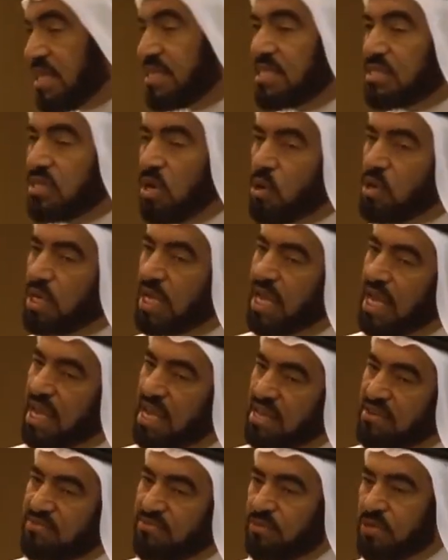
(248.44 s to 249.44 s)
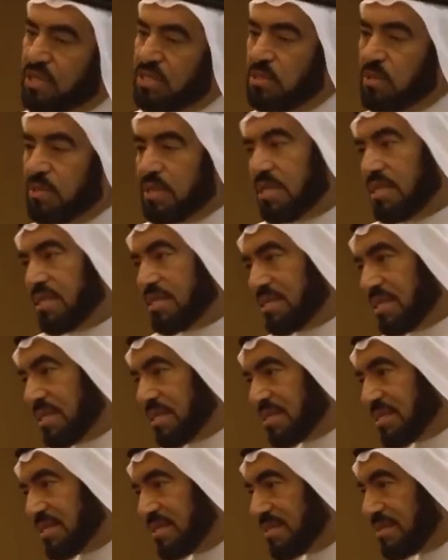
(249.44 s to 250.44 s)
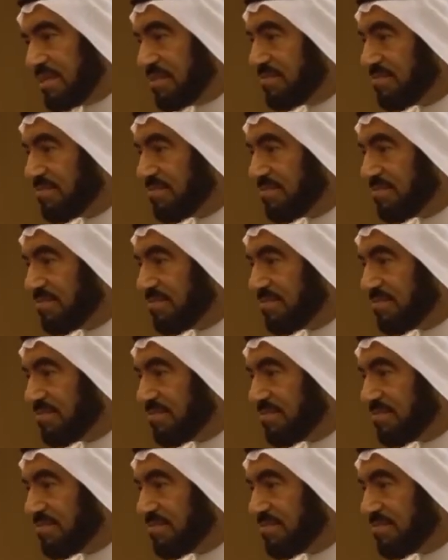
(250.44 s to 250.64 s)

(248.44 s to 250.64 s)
Is it okay if we do it this year?